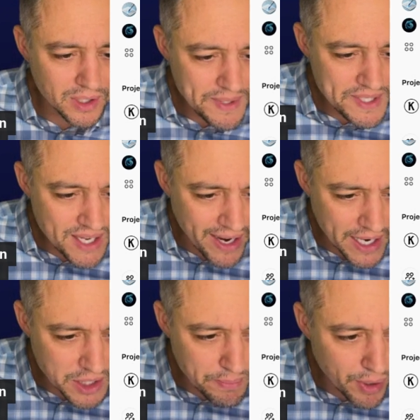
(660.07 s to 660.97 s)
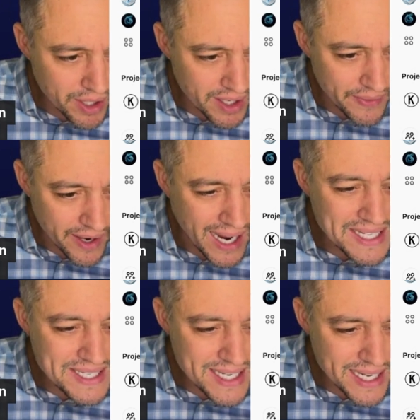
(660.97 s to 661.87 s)
me see if I actually put it in there. I
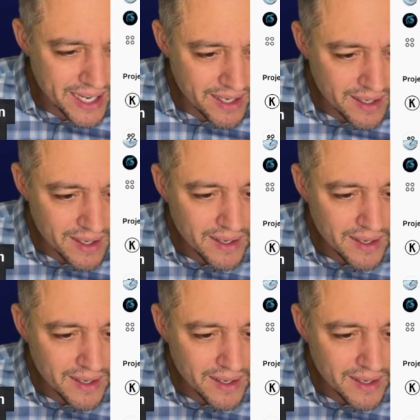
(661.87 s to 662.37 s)
did.